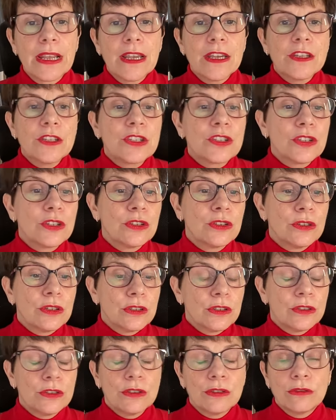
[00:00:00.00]
So,
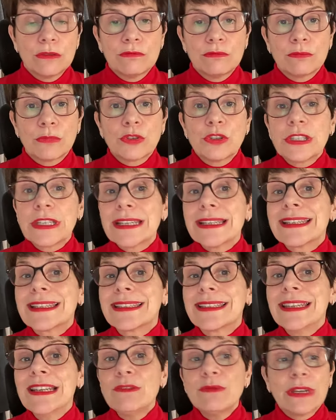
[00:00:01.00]
but you can
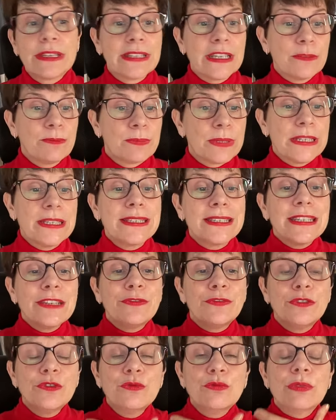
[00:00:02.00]
still wear that piece
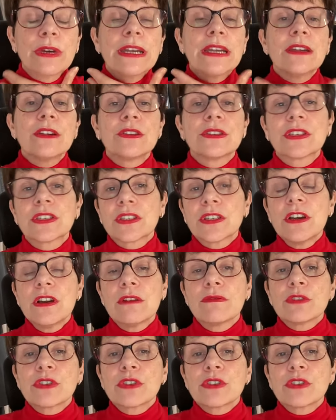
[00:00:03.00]
if you wear a scarf,